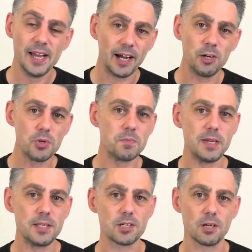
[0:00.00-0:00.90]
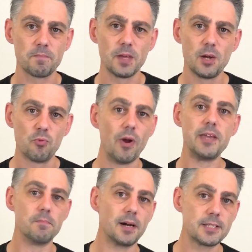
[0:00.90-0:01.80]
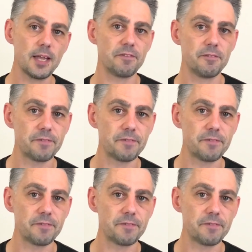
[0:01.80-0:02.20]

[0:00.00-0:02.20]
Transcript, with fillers: I always mean to rate my Stefan